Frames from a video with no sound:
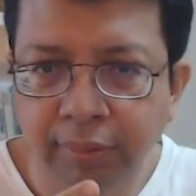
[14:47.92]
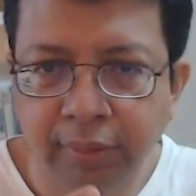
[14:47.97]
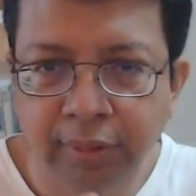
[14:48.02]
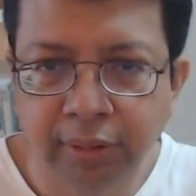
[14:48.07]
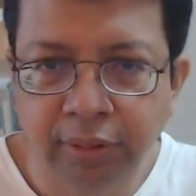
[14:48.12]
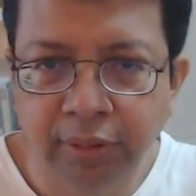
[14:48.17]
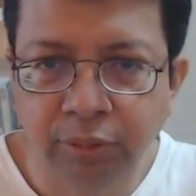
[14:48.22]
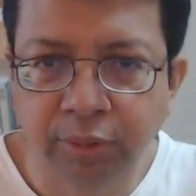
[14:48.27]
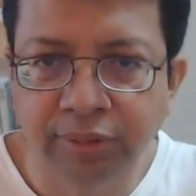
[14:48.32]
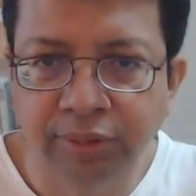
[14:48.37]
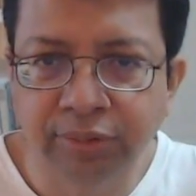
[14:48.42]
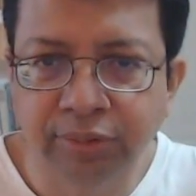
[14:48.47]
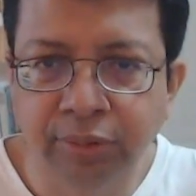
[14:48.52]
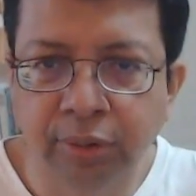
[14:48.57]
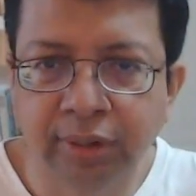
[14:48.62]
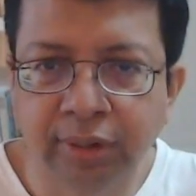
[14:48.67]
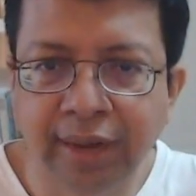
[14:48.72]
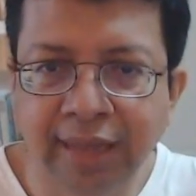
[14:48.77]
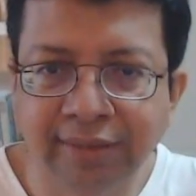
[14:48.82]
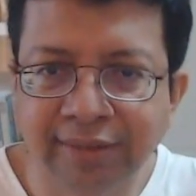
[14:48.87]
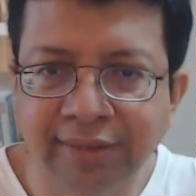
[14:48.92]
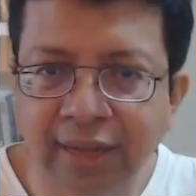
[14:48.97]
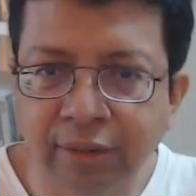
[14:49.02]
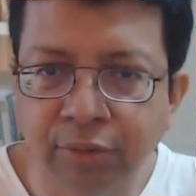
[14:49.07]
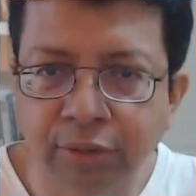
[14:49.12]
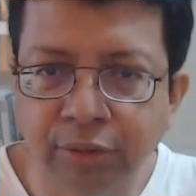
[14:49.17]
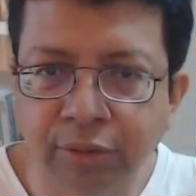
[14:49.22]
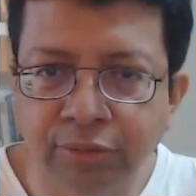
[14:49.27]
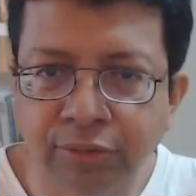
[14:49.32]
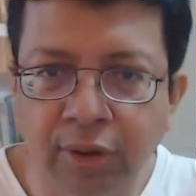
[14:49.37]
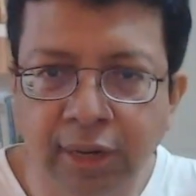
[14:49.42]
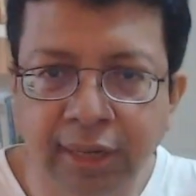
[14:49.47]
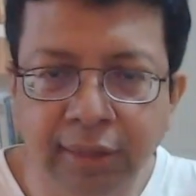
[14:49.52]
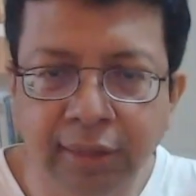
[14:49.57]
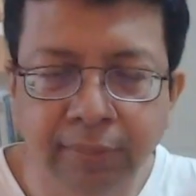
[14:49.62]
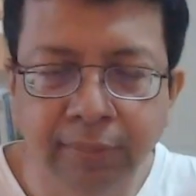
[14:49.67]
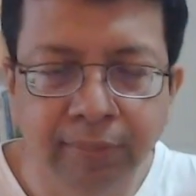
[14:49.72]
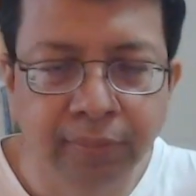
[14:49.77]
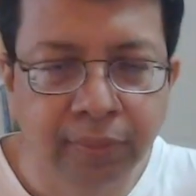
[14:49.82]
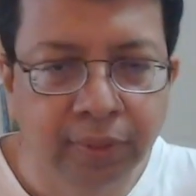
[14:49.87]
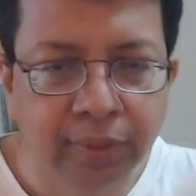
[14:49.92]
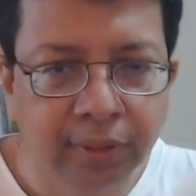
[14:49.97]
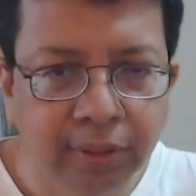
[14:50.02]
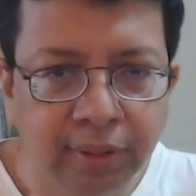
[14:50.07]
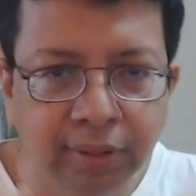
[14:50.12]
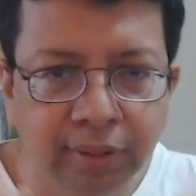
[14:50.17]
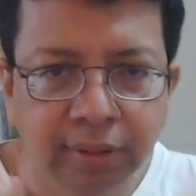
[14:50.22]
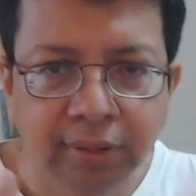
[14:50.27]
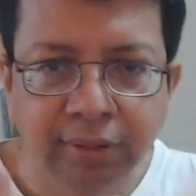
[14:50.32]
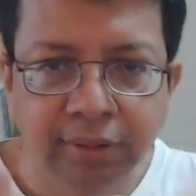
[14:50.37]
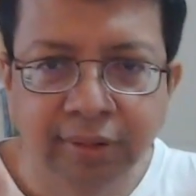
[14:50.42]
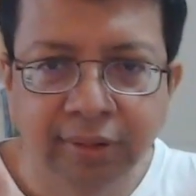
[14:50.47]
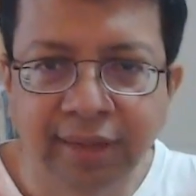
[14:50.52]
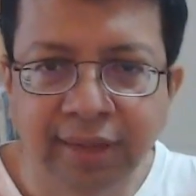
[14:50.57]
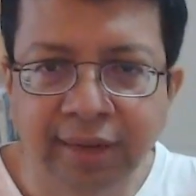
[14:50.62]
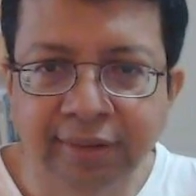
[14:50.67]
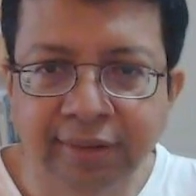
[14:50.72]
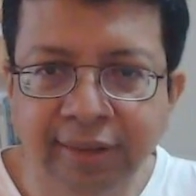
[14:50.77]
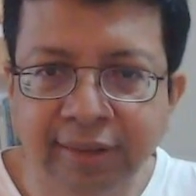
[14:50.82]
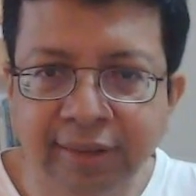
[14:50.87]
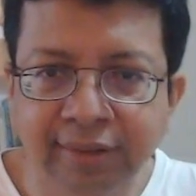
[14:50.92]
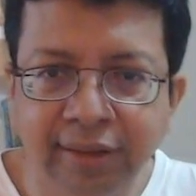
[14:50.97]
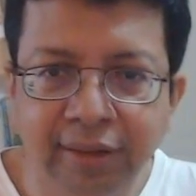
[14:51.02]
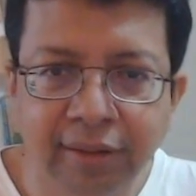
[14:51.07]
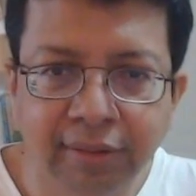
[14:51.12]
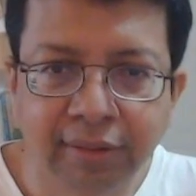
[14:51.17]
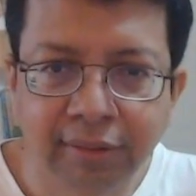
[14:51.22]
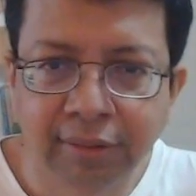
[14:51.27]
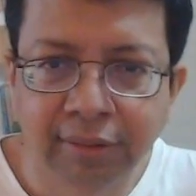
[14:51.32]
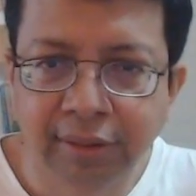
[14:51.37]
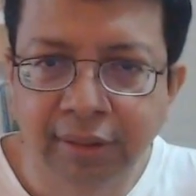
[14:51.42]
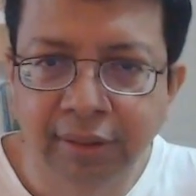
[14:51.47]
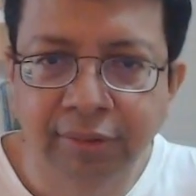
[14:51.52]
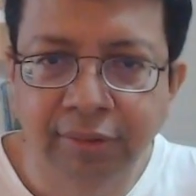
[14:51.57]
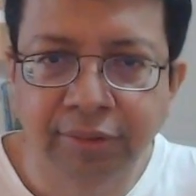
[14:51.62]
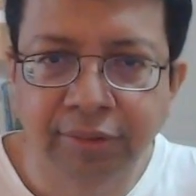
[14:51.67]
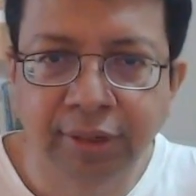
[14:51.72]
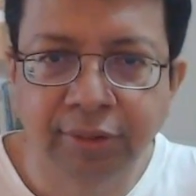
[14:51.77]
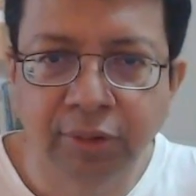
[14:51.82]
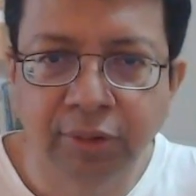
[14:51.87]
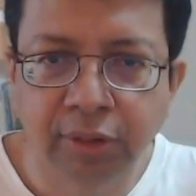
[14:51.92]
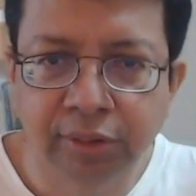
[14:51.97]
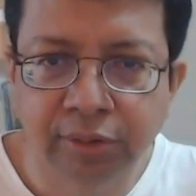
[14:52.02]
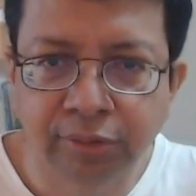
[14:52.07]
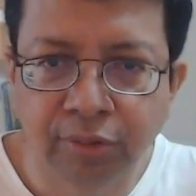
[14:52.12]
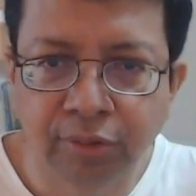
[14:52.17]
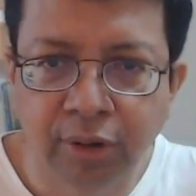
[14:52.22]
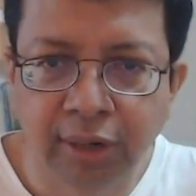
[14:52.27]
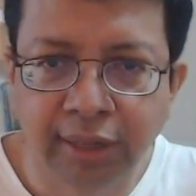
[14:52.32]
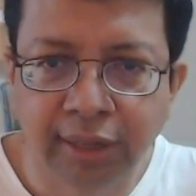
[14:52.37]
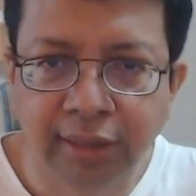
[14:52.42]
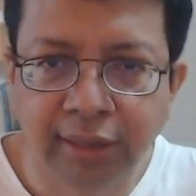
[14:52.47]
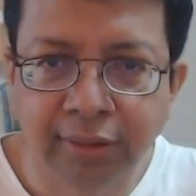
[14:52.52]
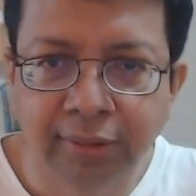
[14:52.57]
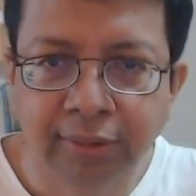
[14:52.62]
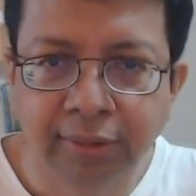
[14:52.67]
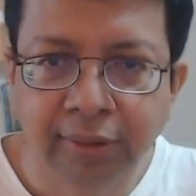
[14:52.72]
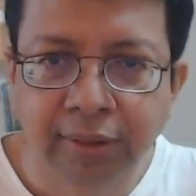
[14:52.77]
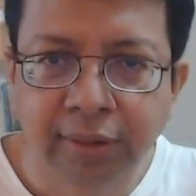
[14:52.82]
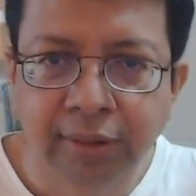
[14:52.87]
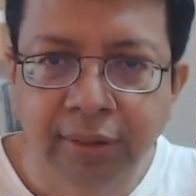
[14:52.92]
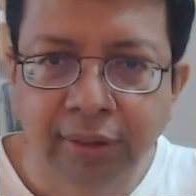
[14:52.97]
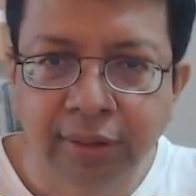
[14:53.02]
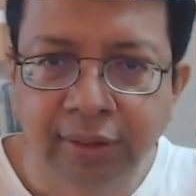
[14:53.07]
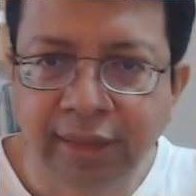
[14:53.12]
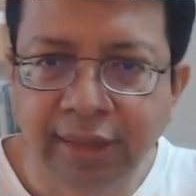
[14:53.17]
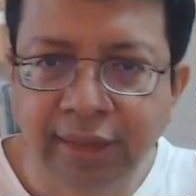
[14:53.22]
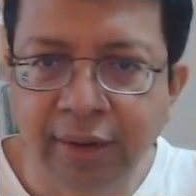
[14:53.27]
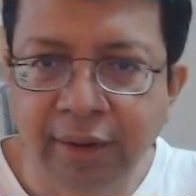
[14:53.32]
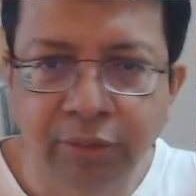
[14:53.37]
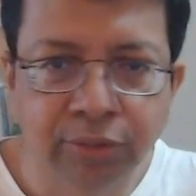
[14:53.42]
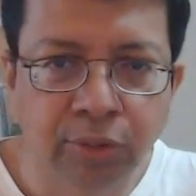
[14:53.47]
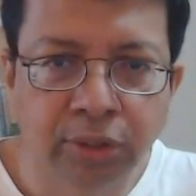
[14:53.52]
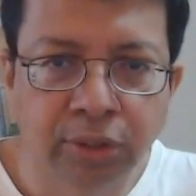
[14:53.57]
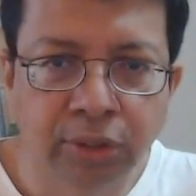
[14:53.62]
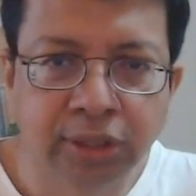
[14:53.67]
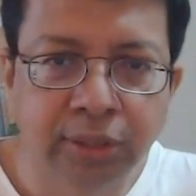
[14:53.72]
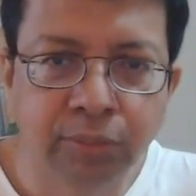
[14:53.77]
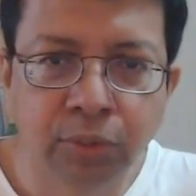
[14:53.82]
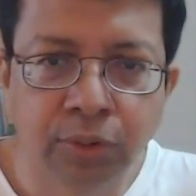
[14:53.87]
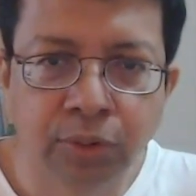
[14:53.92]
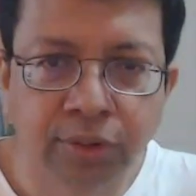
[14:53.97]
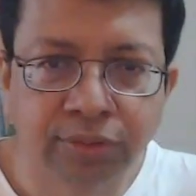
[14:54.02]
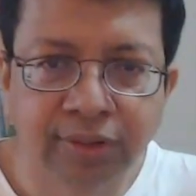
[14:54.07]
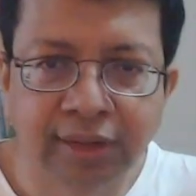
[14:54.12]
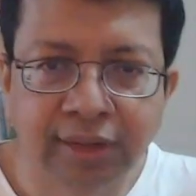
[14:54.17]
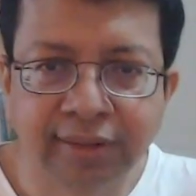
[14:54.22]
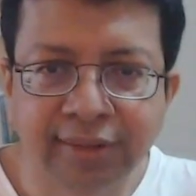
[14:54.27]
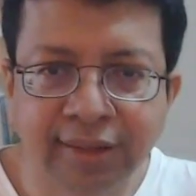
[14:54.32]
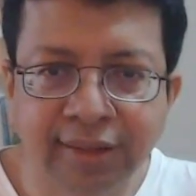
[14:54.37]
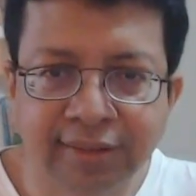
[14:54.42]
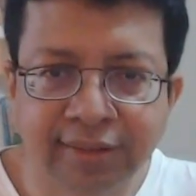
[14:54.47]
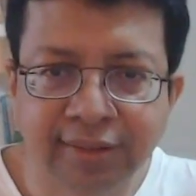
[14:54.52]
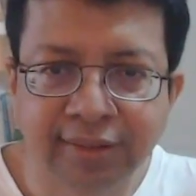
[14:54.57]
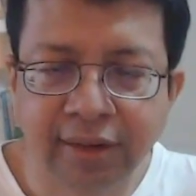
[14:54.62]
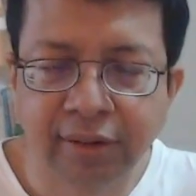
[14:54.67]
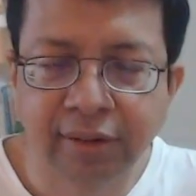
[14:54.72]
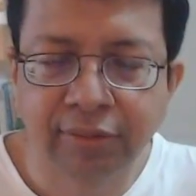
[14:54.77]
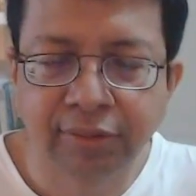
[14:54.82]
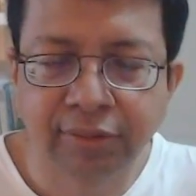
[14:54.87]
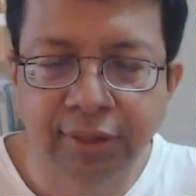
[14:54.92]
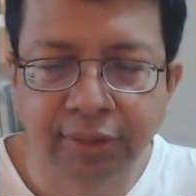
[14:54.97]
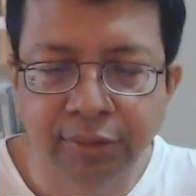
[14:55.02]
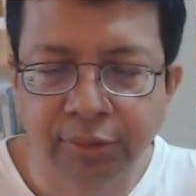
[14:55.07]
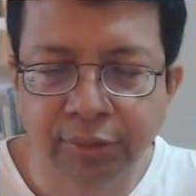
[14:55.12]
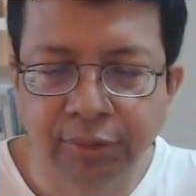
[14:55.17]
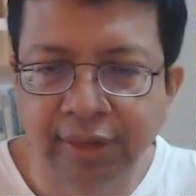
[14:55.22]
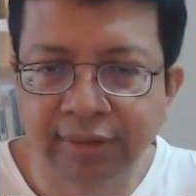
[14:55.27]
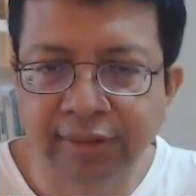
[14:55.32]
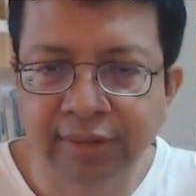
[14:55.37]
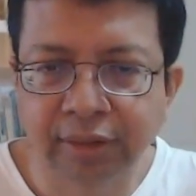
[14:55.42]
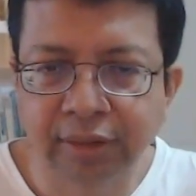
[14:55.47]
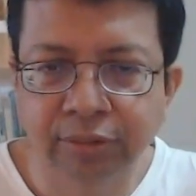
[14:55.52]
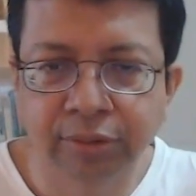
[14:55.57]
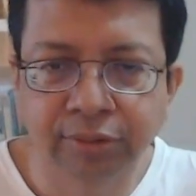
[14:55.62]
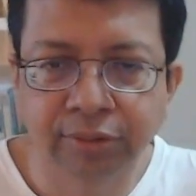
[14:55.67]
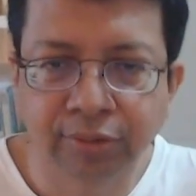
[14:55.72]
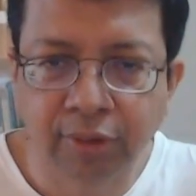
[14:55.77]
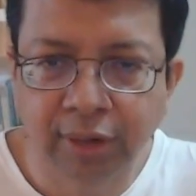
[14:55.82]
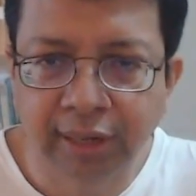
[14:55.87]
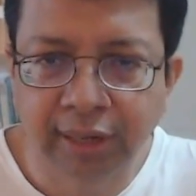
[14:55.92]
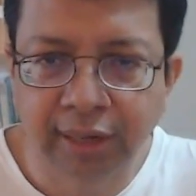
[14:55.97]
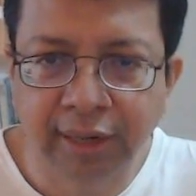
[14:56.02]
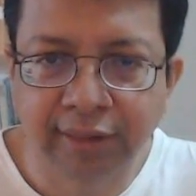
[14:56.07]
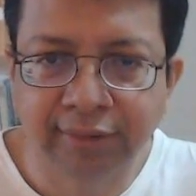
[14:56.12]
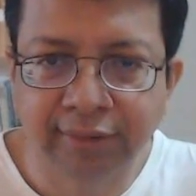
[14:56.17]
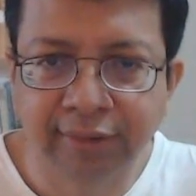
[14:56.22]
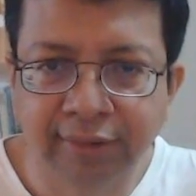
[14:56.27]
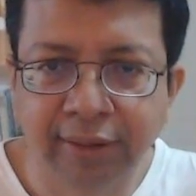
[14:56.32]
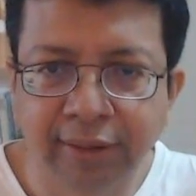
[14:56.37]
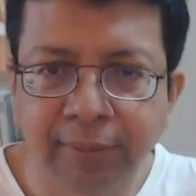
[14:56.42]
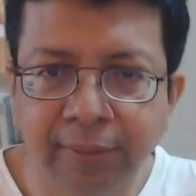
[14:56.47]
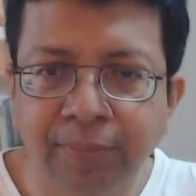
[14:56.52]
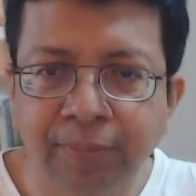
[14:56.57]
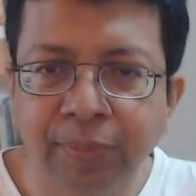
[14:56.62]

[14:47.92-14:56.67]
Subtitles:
US Nasdaq was falling, the Sensex and Nifty were also falling. Then I was watching more of Sensex than Nifty. So Sensex was falling, let's say.